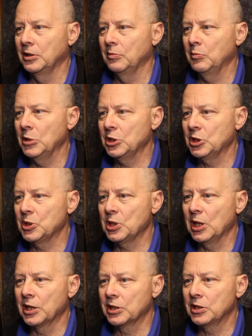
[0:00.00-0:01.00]
Measure
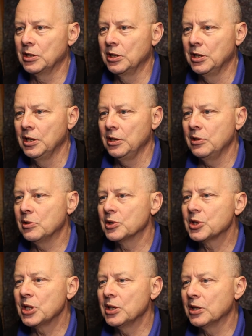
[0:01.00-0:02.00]
Selection, you can
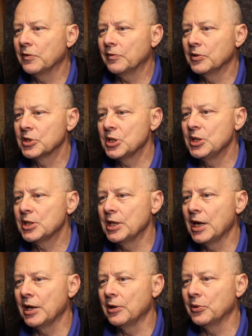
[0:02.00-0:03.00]
see the difference is
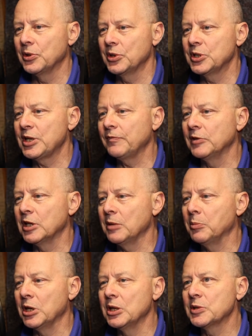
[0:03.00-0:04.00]
now 7
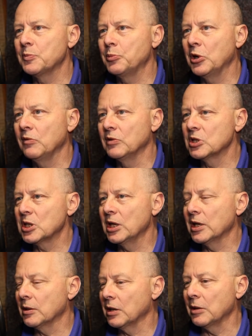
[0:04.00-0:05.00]
dBs.
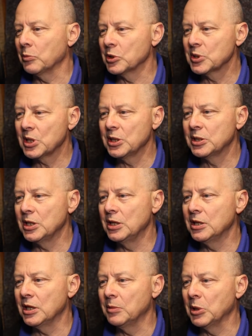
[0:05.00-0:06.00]
Previously it was 13
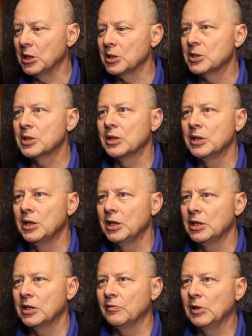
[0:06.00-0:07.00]
dBs.
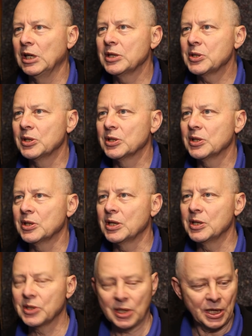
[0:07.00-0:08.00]
If we listen to
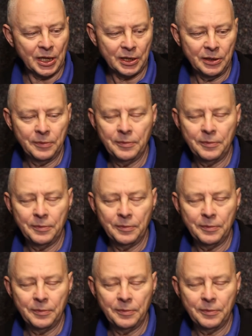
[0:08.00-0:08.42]
these again,